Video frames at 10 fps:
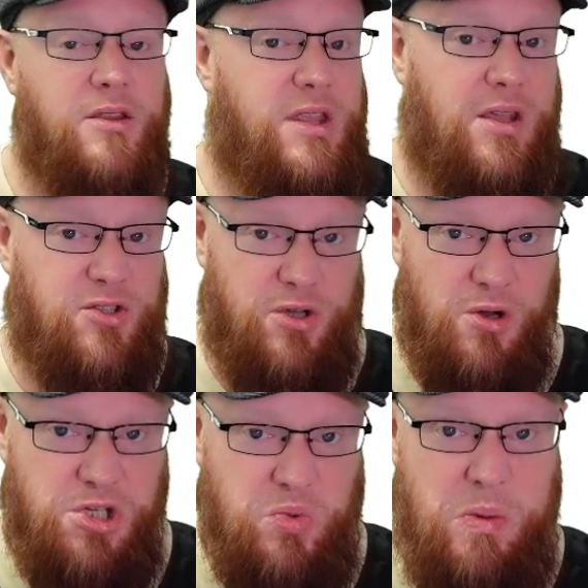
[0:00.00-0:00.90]
The
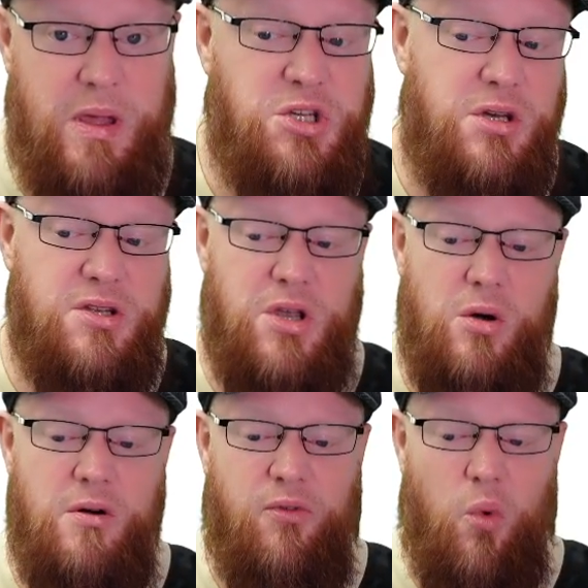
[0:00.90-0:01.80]
insertion we mentioned is
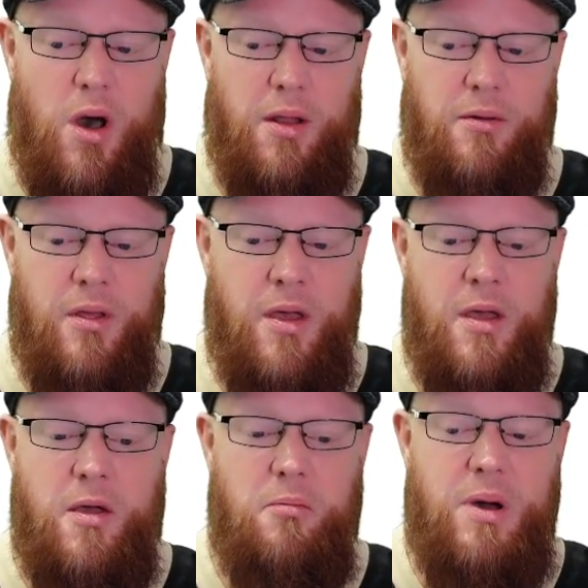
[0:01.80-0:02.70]
O of 1,
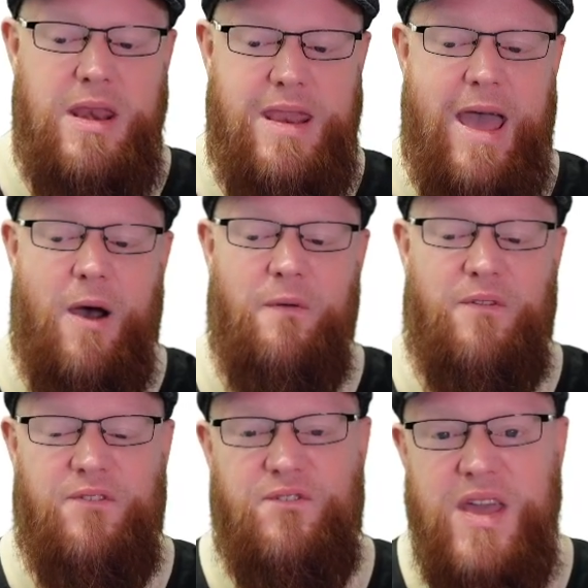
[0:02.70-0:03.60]
but now
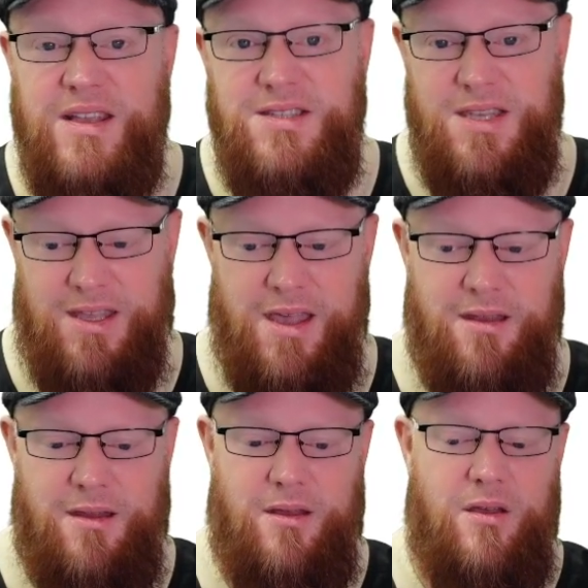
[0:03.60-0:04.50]
fixing
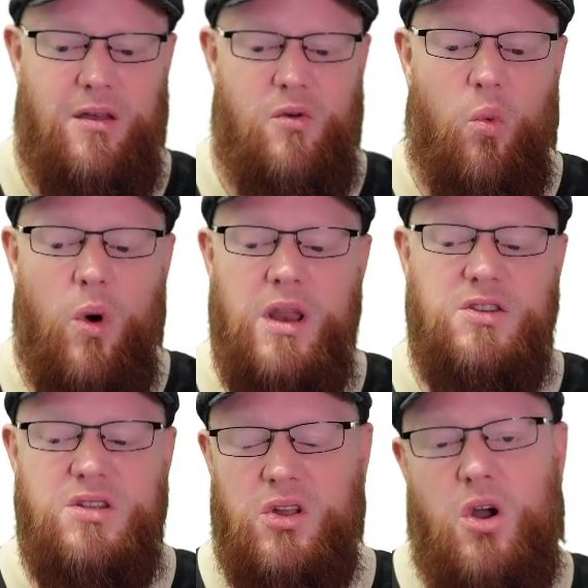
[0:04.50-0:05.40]
it, what
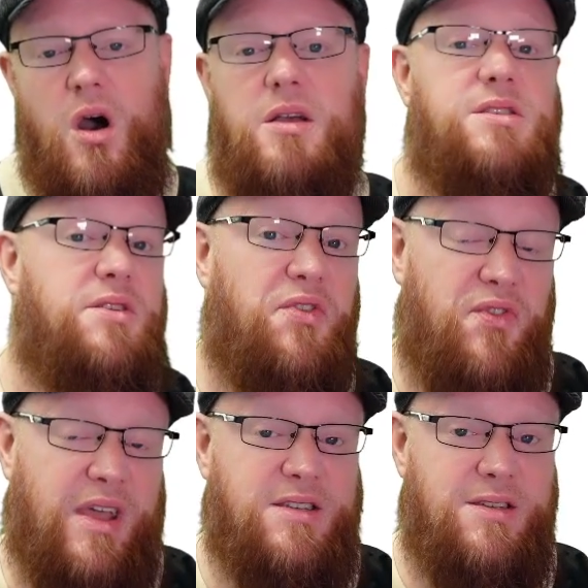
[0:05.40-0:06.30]
is the cost of
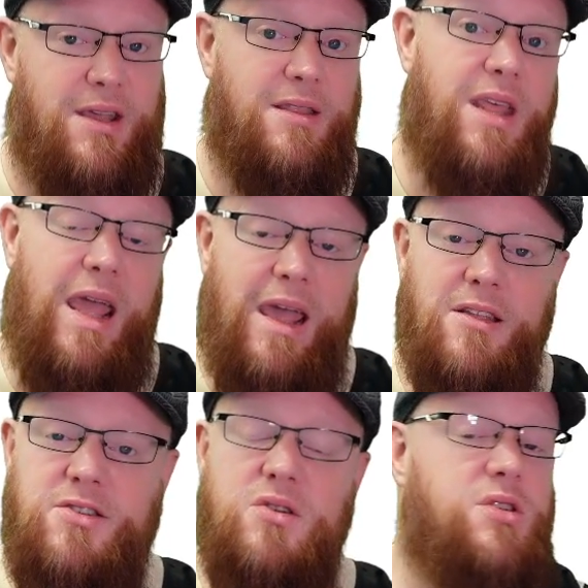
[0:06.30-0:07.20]
fixing it? The
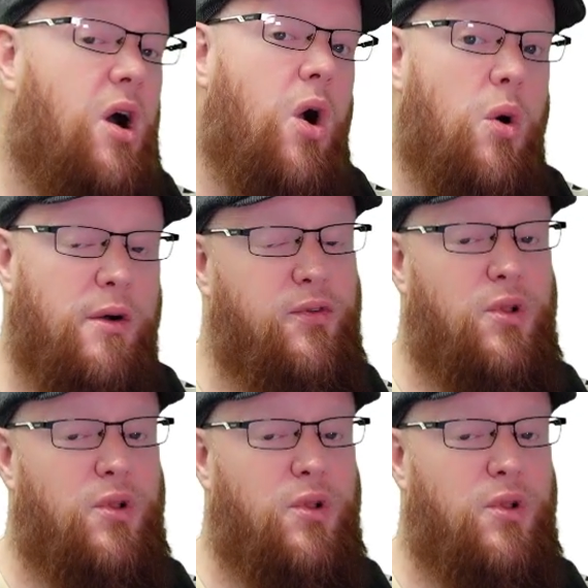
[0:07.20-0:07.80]
answer is O of